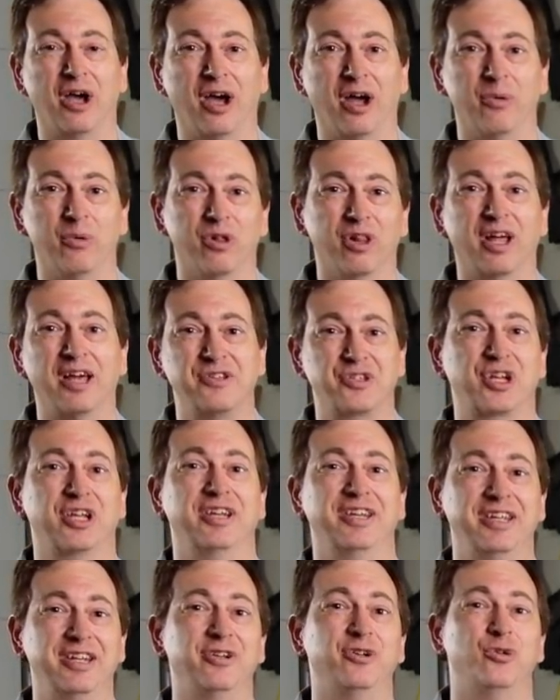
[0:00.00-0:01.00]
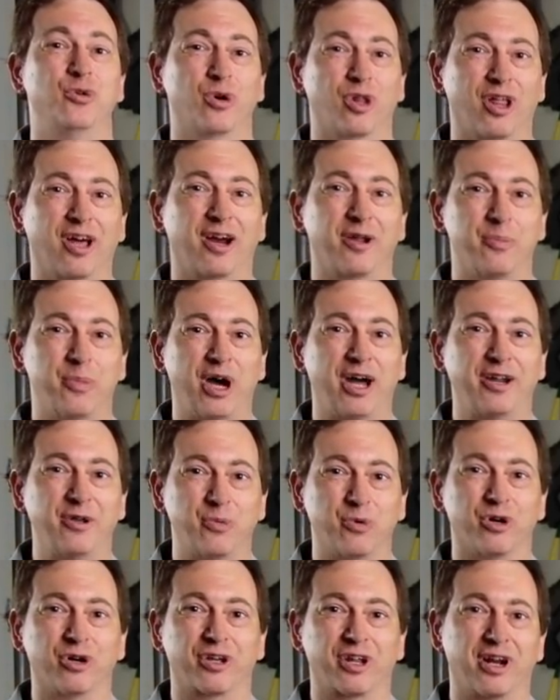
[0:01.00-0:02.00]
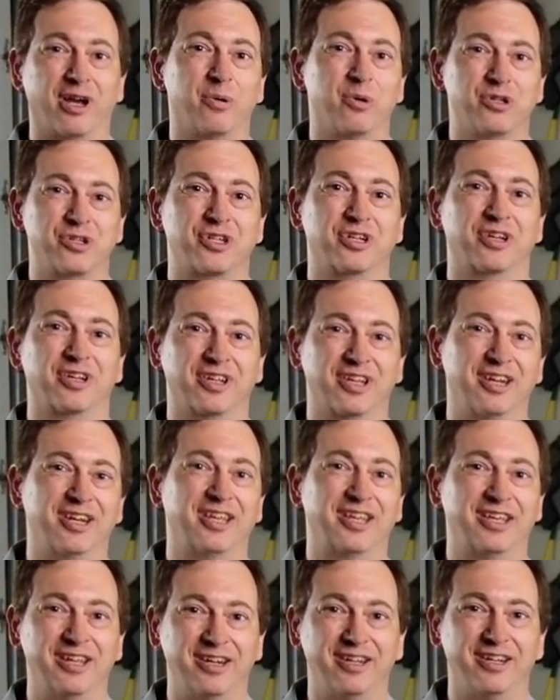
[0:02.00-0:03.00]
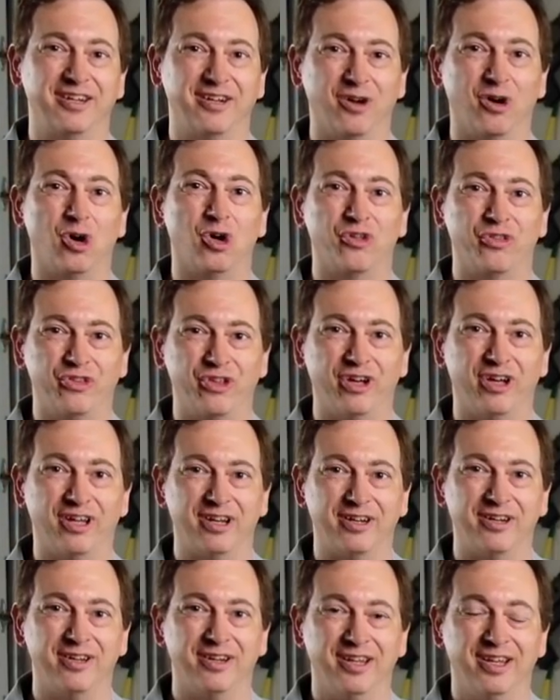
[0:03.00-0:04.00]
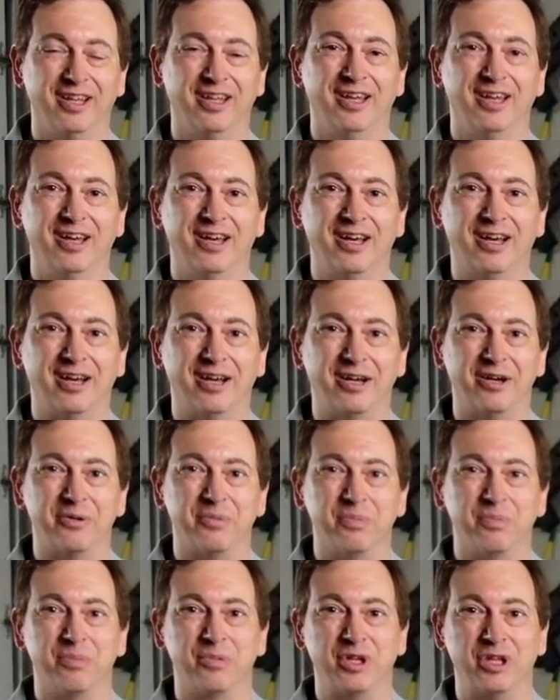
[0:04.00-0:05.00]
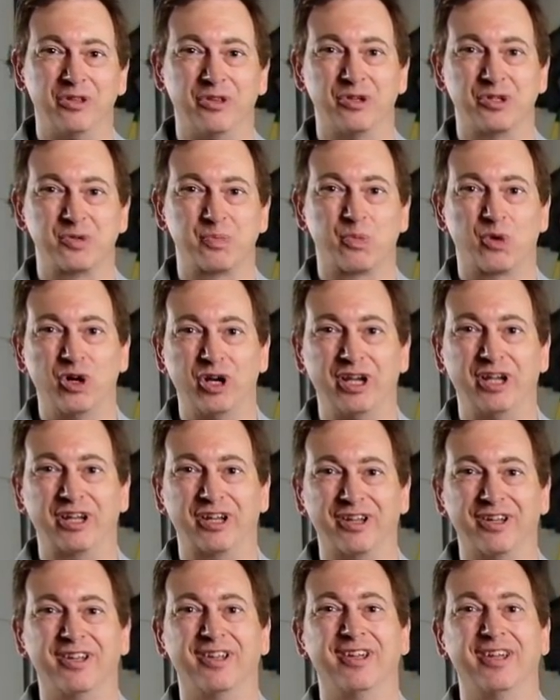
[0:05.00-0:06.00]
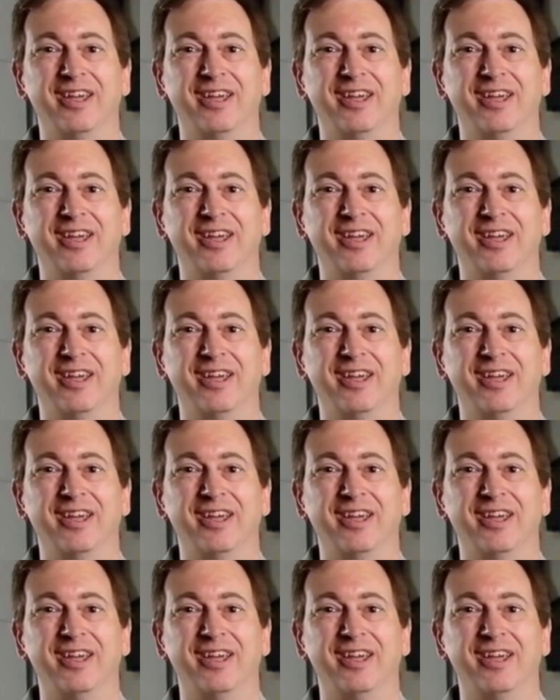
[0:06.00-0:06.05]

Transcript: I realized I needed to do a lot of body work and I wasn't going to get it all done uh, in the spring.